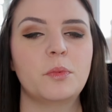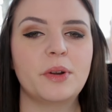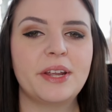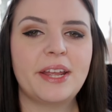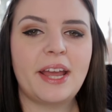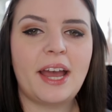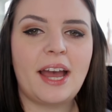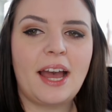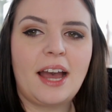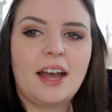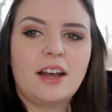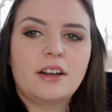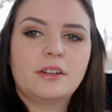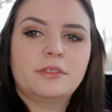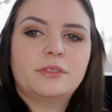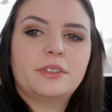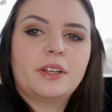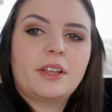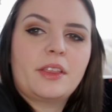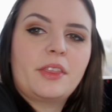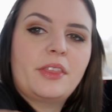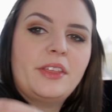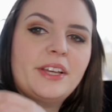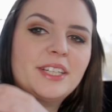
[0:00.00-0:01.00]
we
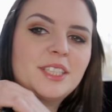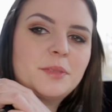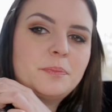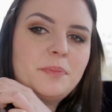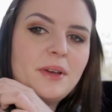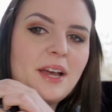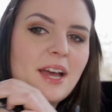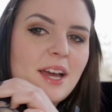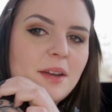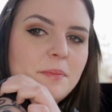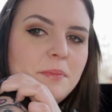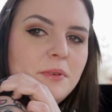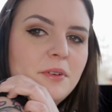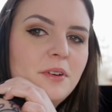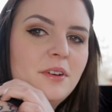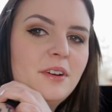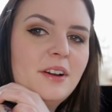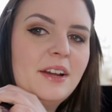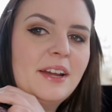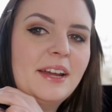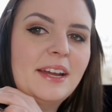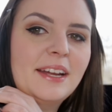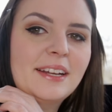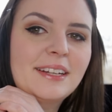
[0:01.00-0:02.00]
have this bad
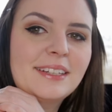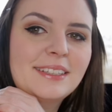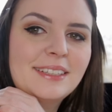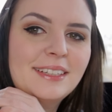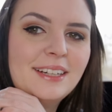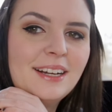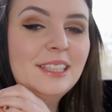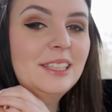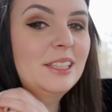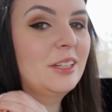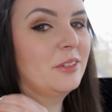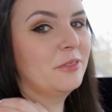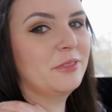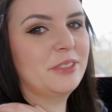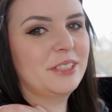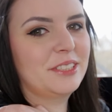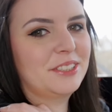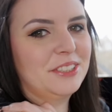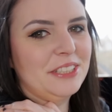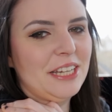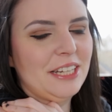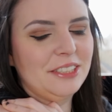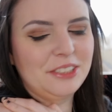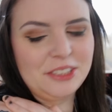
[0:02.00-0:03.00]
boy. I love
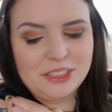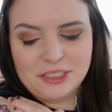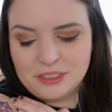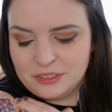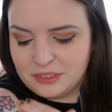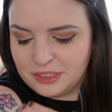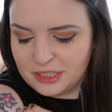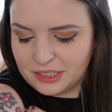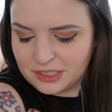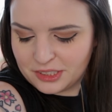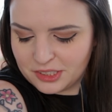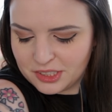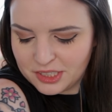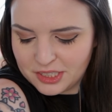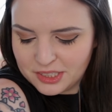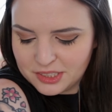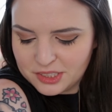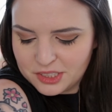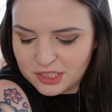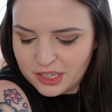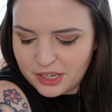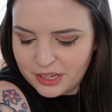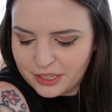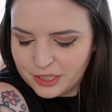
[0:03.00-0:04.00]
this tattoo. This
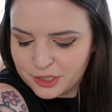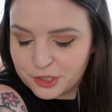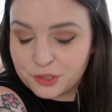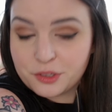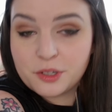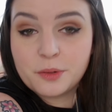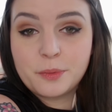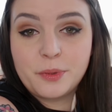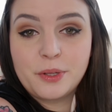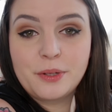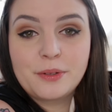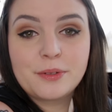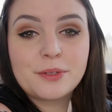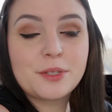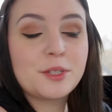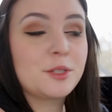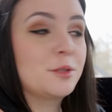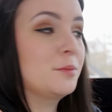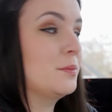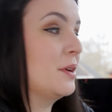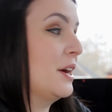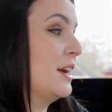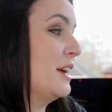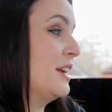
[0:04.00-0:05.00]
is a tribute
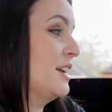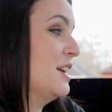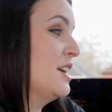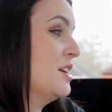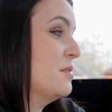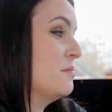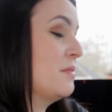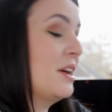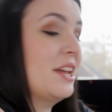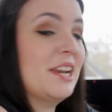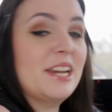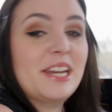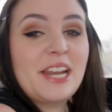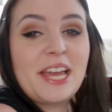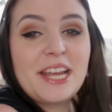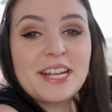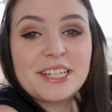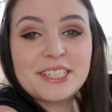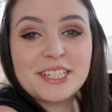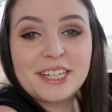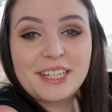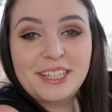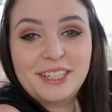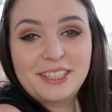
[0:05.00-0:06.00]
to my
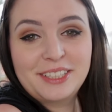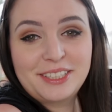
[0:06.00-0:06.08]
late,